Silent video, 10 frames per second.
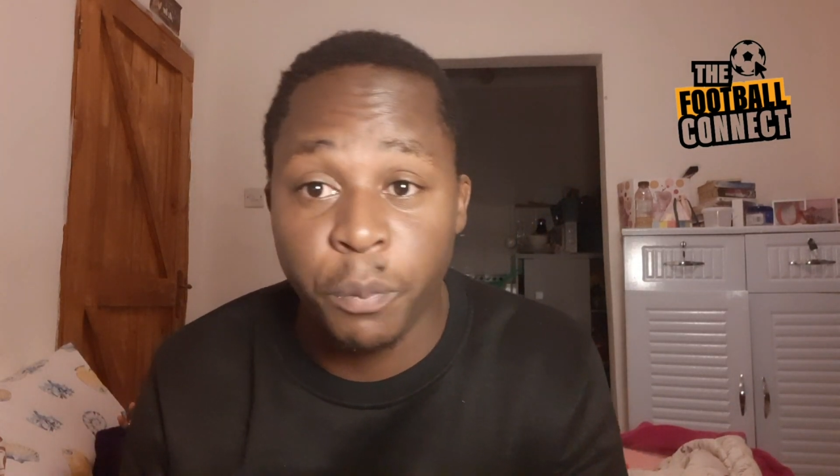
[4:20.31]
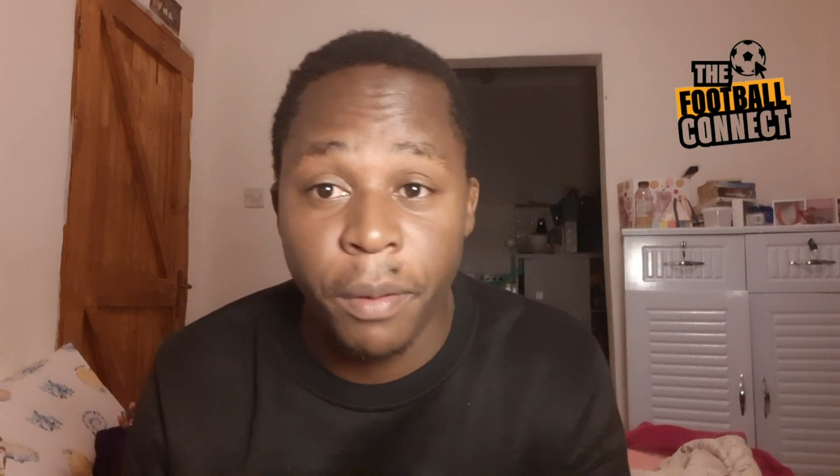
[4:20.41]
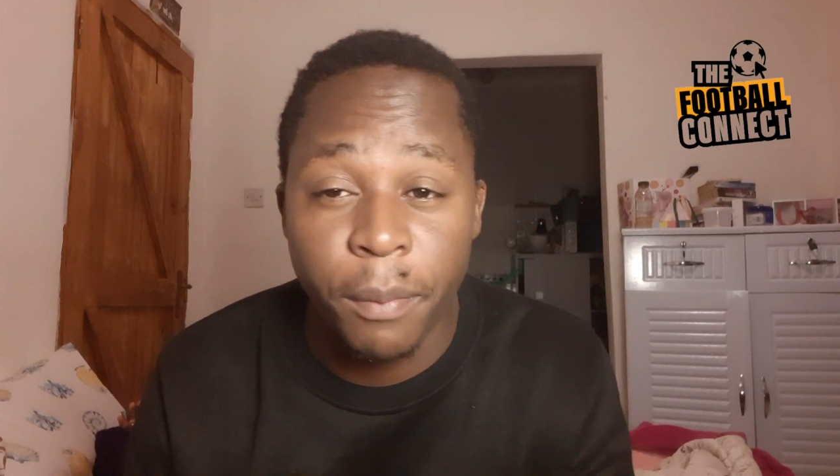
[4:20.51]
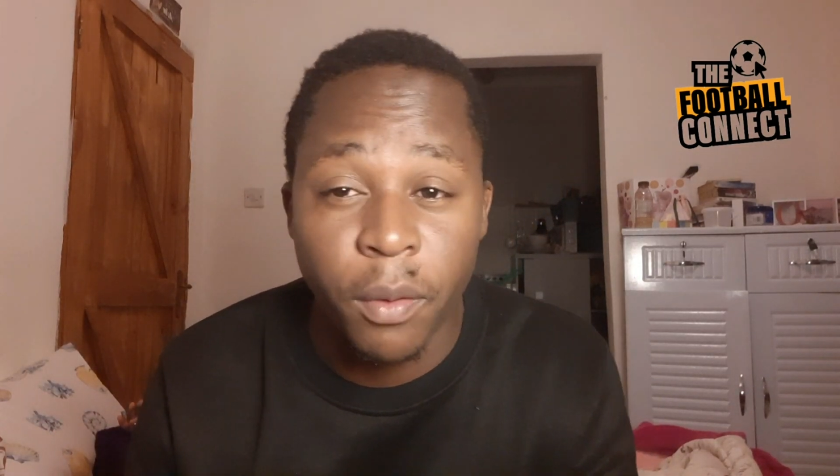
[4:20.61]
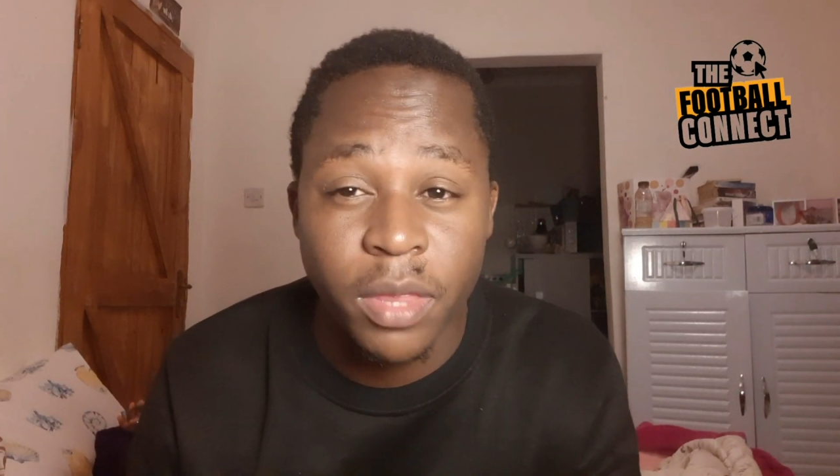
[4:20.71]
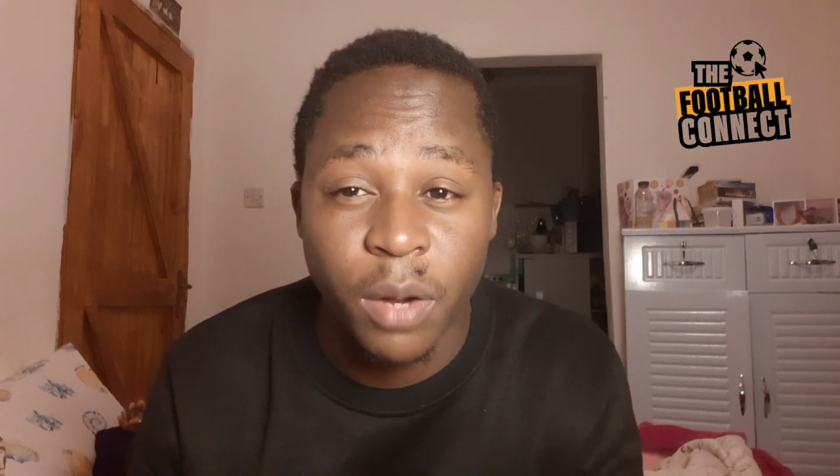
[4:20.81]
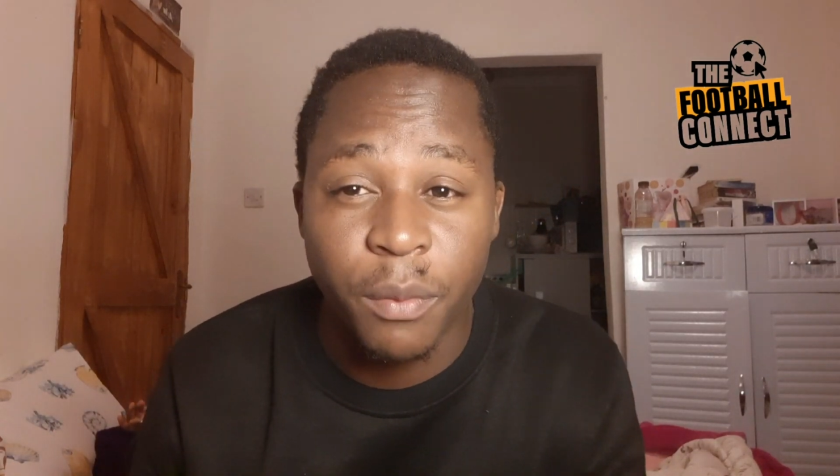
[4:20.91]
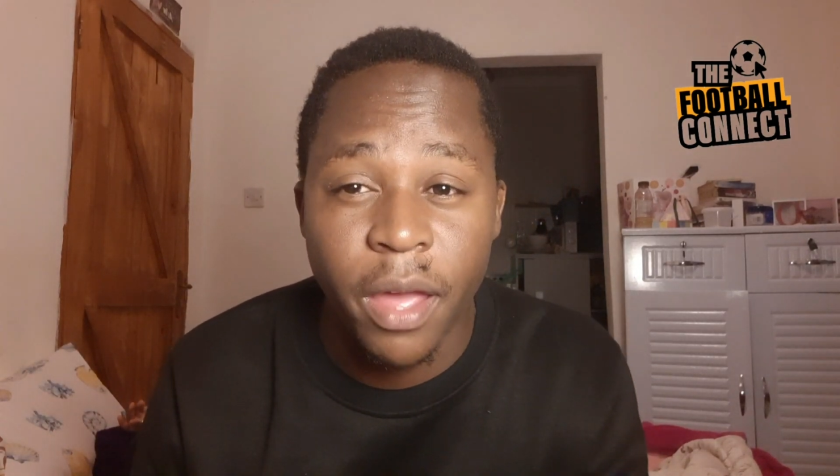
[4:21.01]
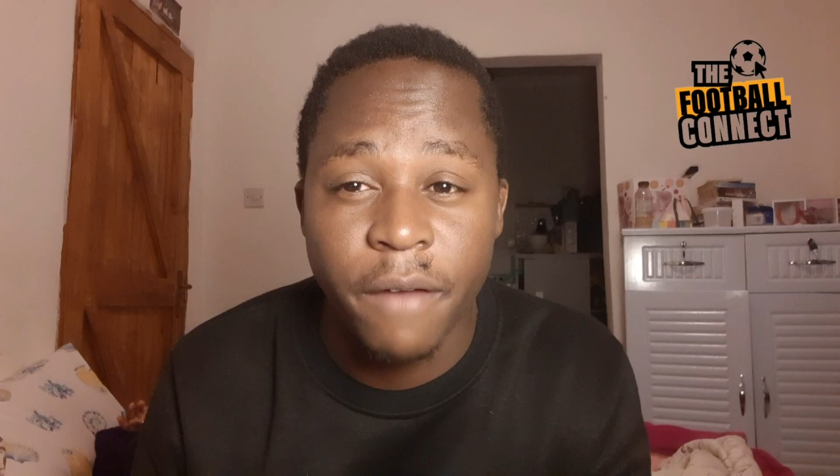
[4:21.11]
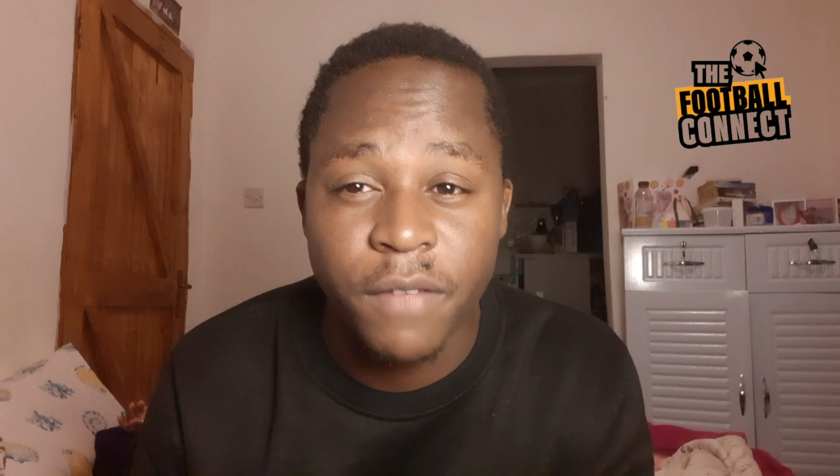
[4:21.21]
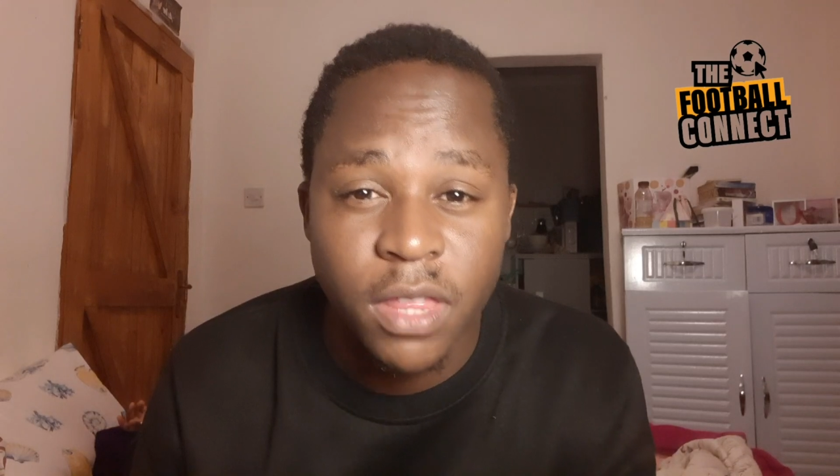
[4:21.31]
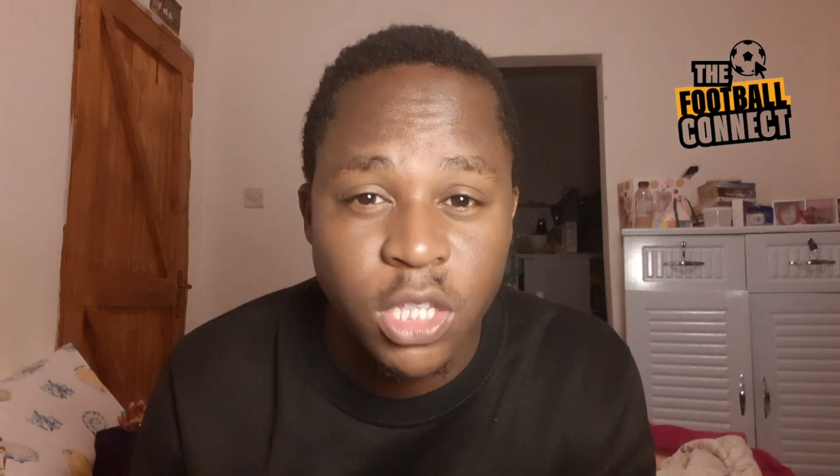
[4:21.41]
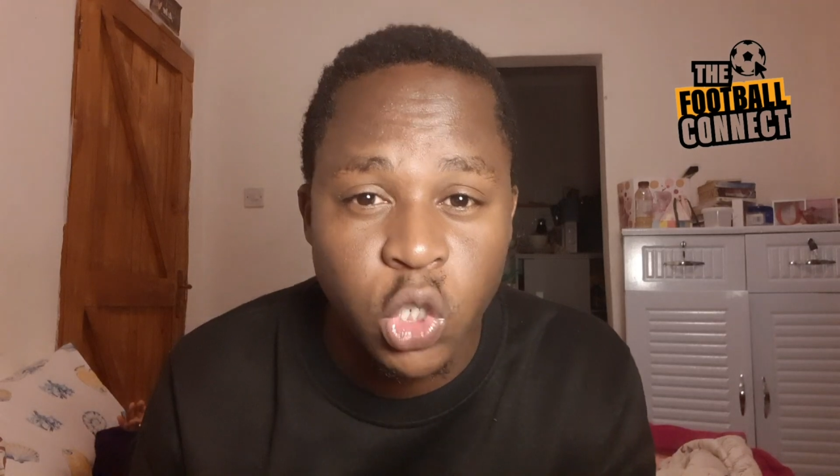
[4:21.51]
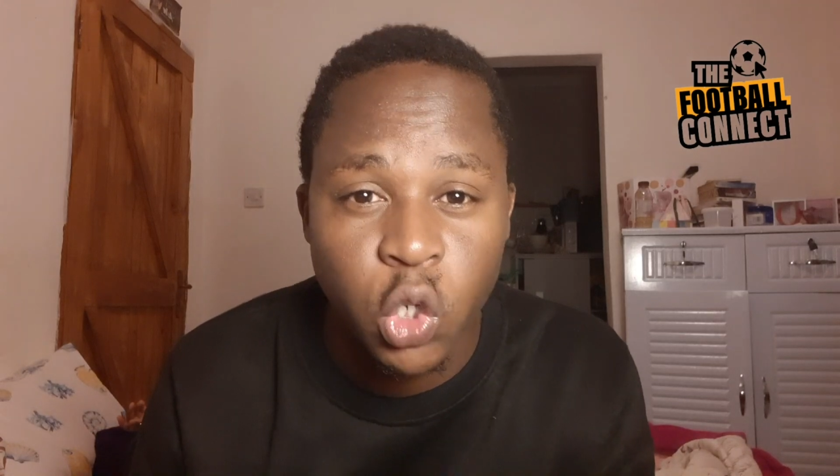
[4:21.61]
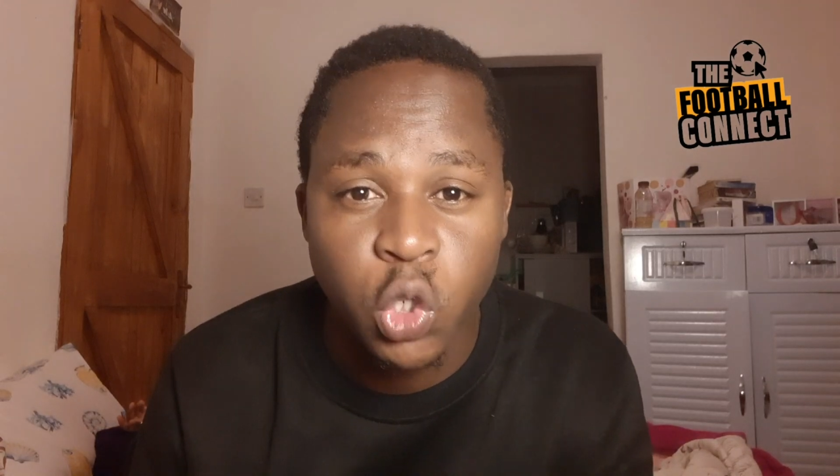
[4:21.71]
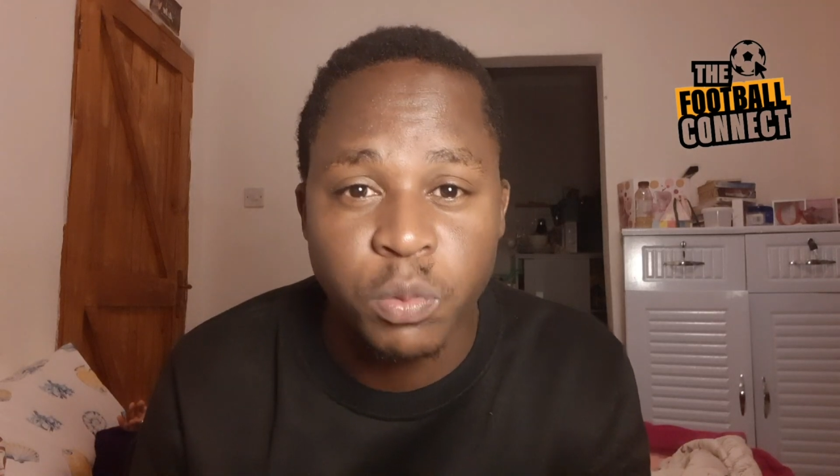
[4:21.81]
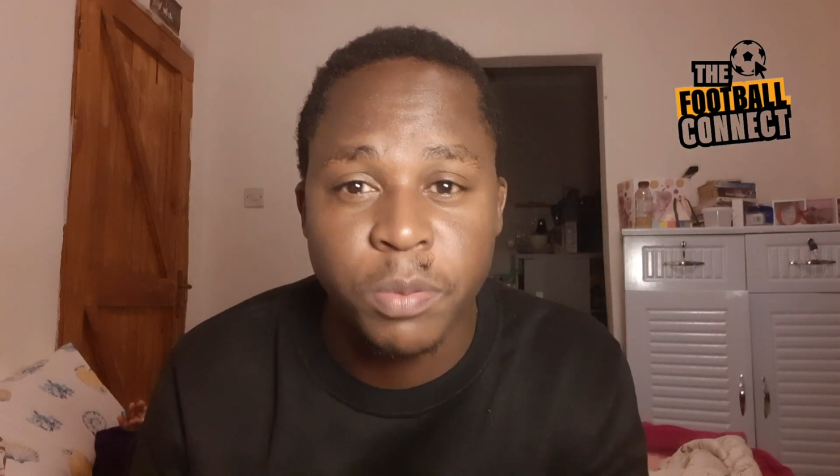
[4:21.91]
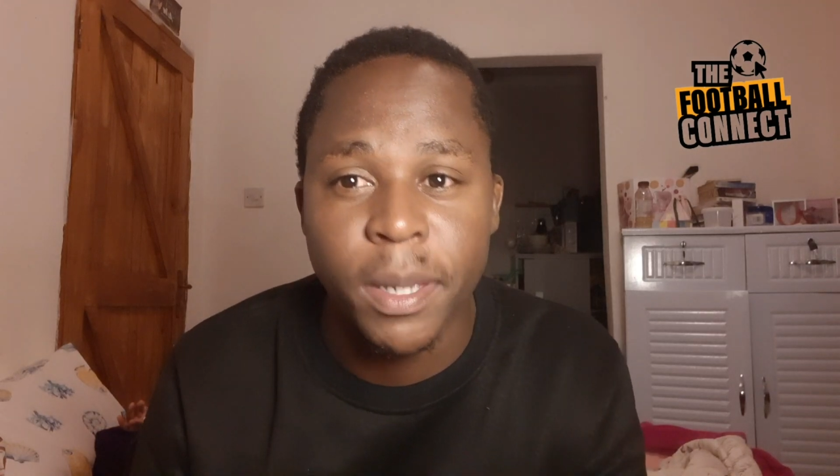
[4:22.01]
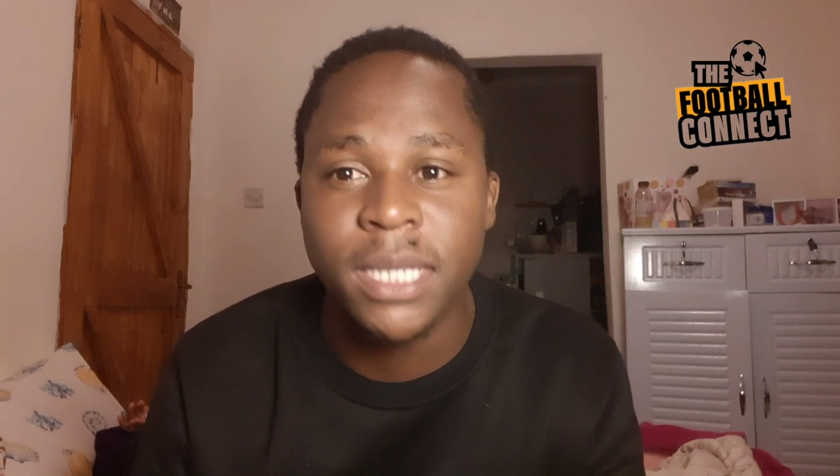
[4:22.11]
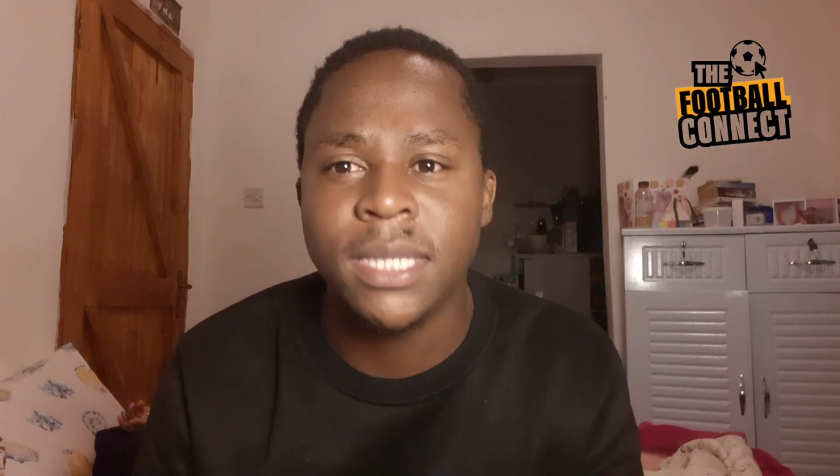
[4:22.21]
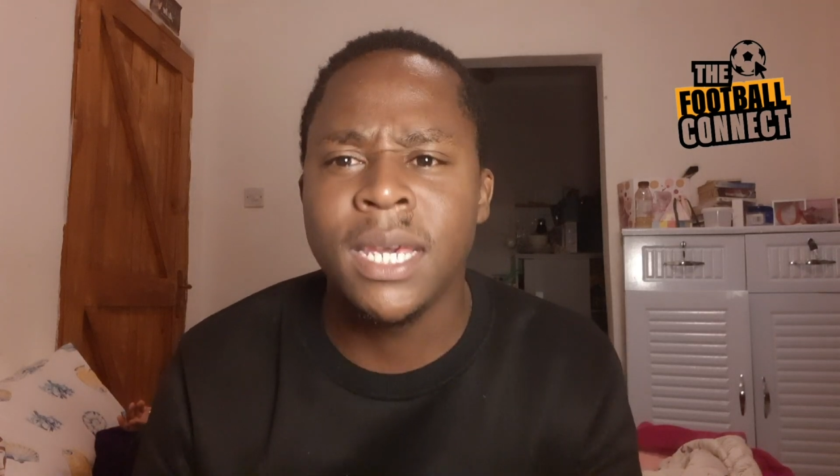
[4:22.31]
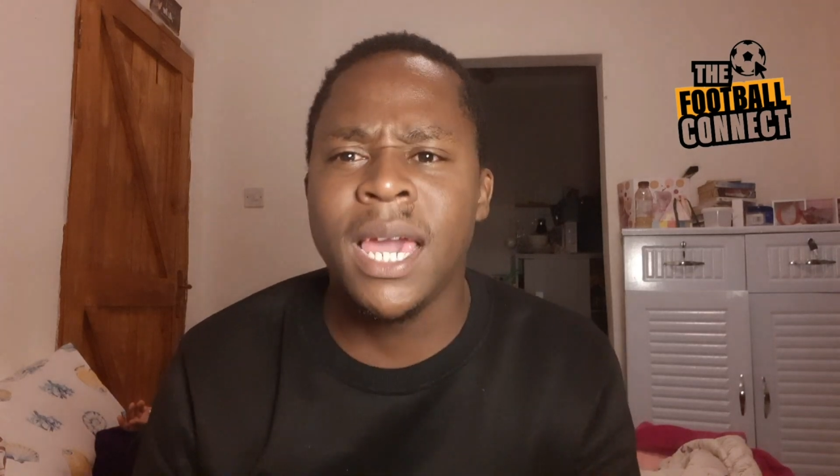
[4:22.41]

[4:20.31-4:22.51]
people that we have in this YouTube space.